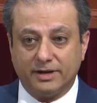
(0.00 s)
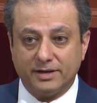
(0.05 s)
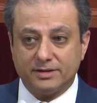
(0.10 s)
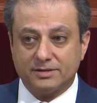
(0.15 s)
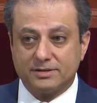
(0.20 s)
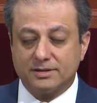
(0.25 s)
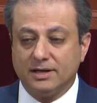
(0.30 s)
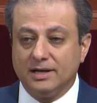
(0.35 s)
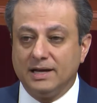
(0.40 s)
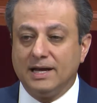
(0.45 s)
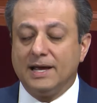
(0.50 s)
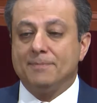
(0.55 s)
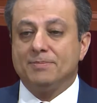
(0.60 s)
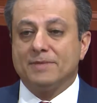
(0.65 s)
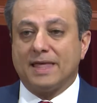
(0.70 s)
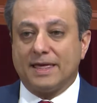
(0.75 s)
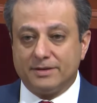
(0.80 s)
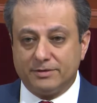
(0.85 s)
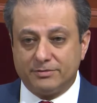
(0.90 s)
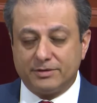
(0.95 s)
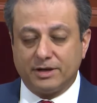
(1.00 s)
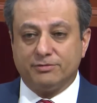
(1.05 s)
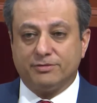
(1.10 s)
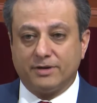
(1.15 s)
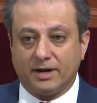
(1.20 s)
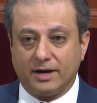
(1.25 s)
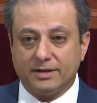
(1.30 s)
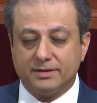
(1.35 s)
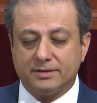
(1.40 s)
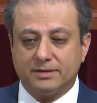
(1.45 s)
phase, and if they
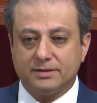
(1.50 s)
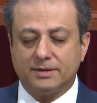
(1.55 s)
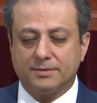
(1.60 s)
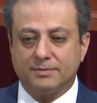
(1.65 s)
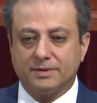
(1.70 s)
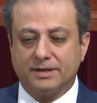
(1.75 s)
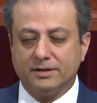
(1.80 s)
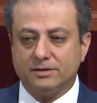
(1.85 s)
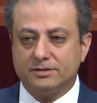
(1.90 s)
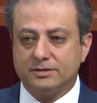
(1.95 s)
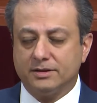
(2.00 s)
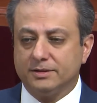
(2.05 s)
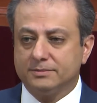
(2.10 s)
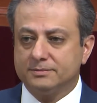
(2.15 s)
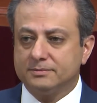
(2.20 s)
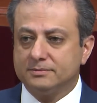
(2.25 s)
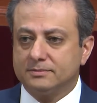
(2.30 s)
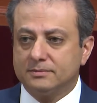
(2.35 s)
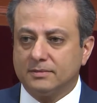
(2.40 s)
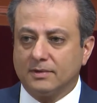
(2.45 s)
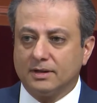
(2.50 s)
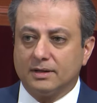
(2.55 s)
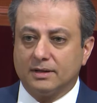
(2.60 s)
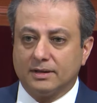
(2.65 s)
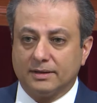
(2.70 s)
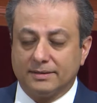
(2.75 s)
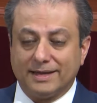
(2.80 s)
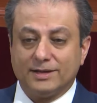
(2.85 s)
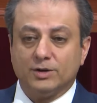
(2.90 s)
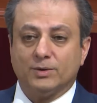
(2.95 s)
find guilty,
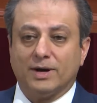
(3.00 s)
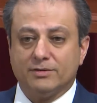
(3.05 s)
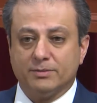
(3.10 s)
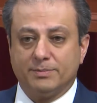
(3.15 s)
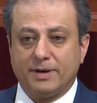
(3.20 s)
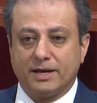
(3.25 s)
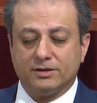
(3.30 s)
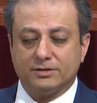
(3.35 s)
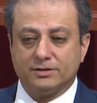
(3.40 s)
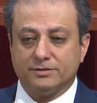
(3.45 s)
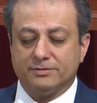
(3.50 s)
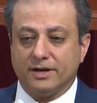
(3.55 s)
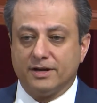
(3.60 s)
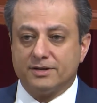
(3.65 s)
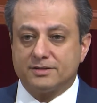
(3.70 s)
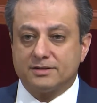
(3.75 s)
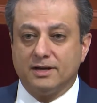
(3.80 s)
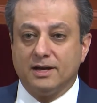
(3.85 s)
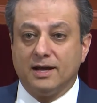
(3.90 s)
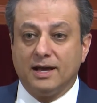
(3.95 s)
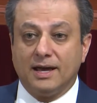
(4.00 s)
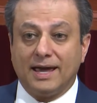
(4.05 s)
then you have a penalty phase.